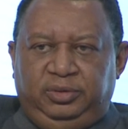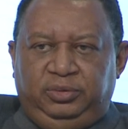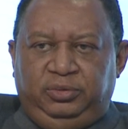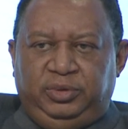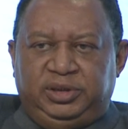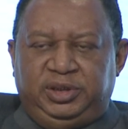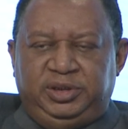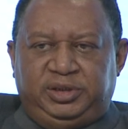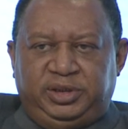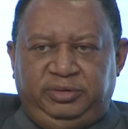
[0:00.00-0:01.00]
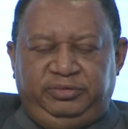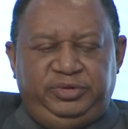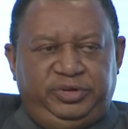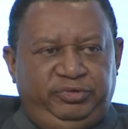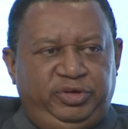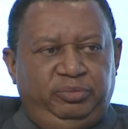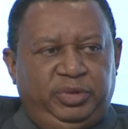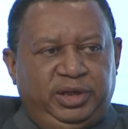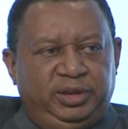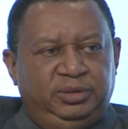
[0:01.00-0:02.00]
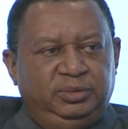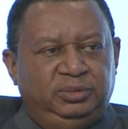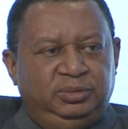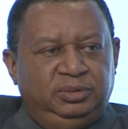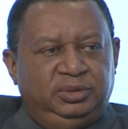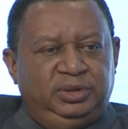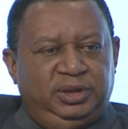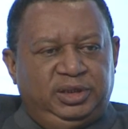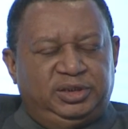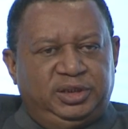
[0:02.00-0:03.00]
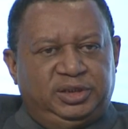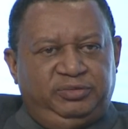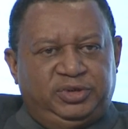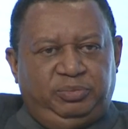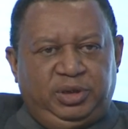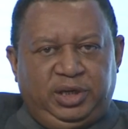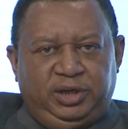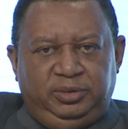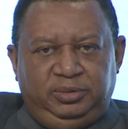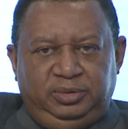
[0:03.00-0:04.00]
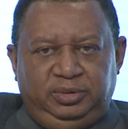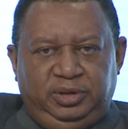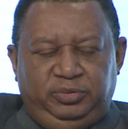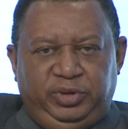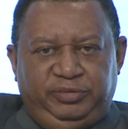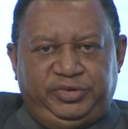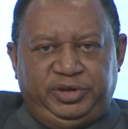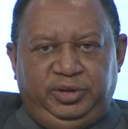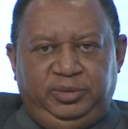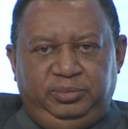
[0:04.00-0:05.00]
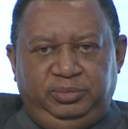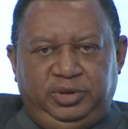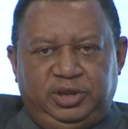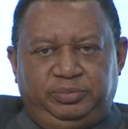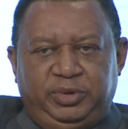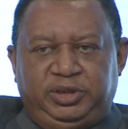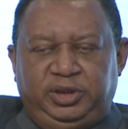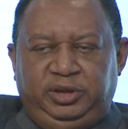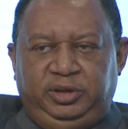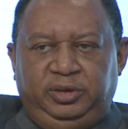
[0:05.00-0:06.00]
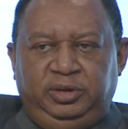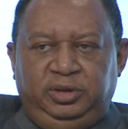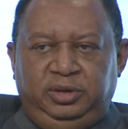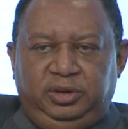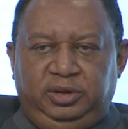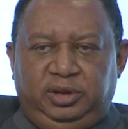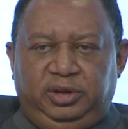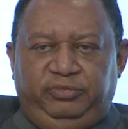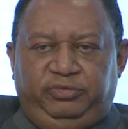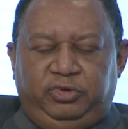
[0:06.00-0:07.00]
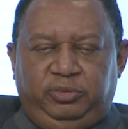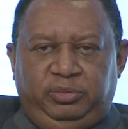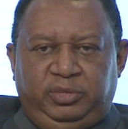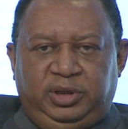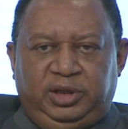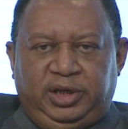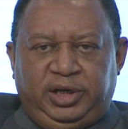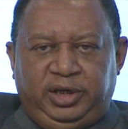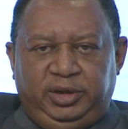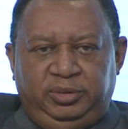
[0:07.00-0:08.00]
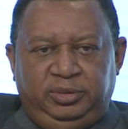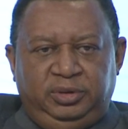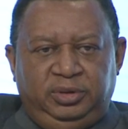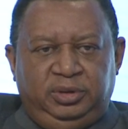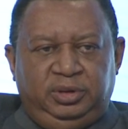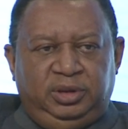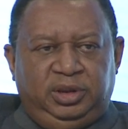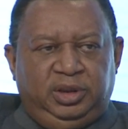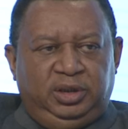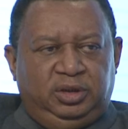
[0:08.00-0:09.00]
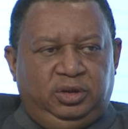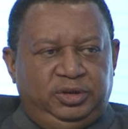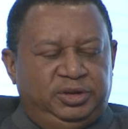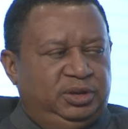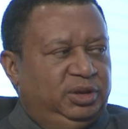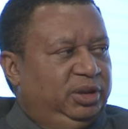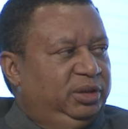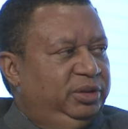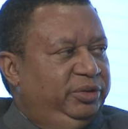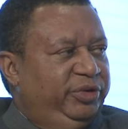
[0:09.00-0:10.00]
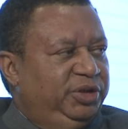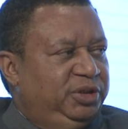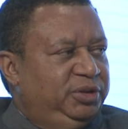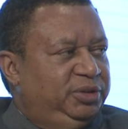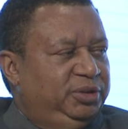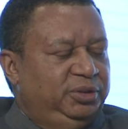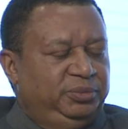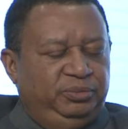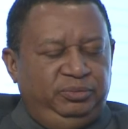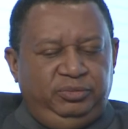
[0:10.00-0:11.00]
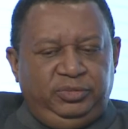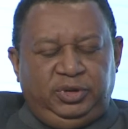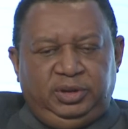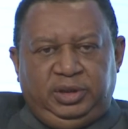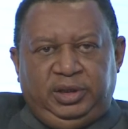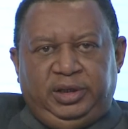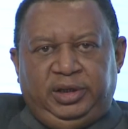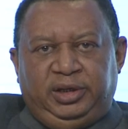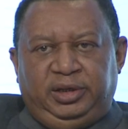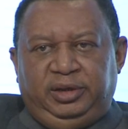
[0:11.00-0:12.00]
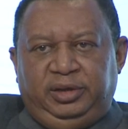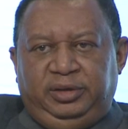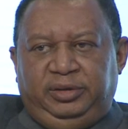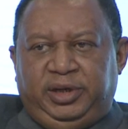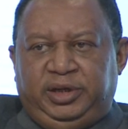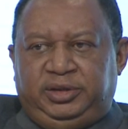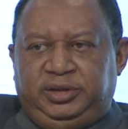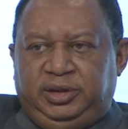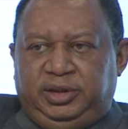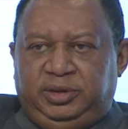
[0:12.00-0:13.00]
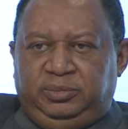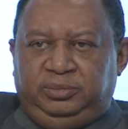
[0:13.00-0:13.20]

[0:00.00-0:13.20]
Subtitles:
was itself driven by excessive supply that we have seen, especially from high cost regions that